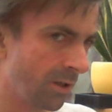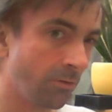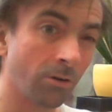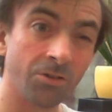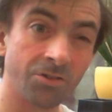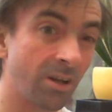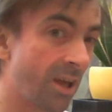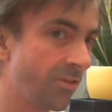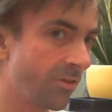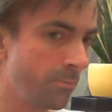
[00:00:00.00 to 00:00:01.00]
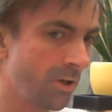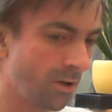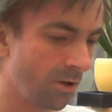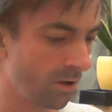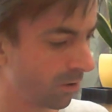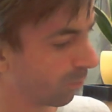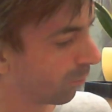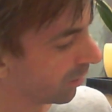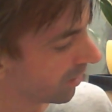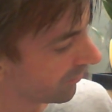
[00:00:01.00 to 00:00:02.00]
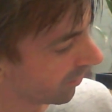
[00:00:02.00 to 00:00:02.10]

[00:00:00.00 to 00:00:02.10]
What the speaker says: None can stand against them? Why are we having a